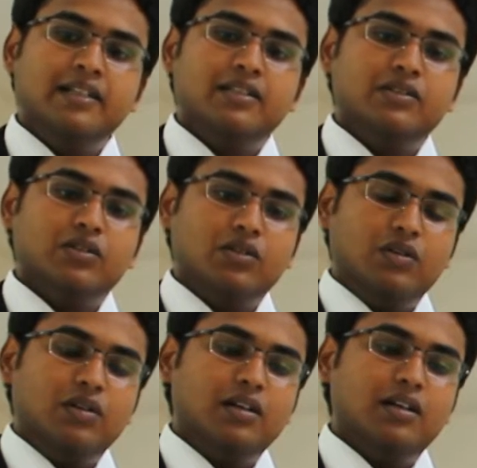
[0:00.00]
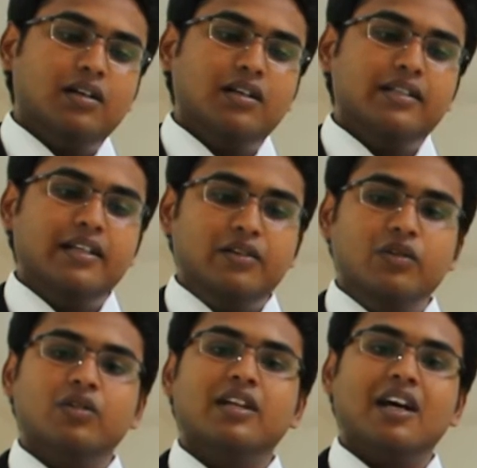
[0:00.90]
so they do
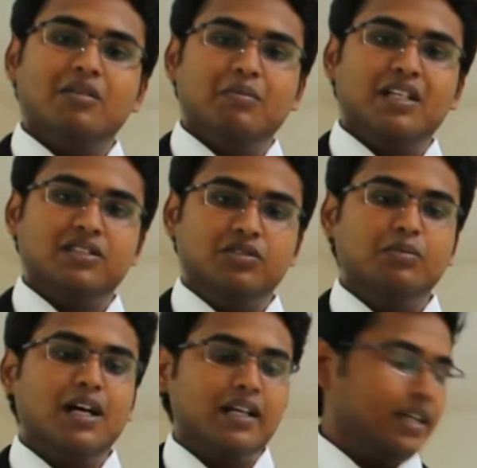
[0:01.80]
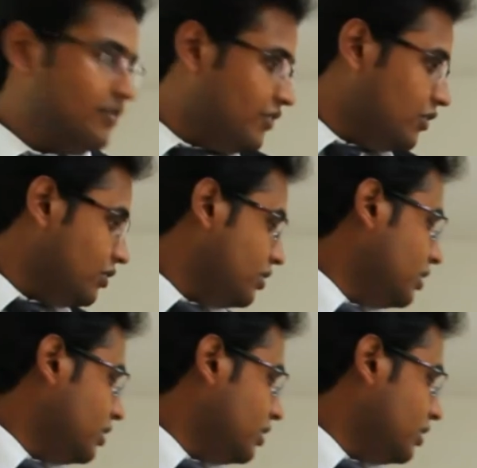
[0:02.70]
not have much to bargain for.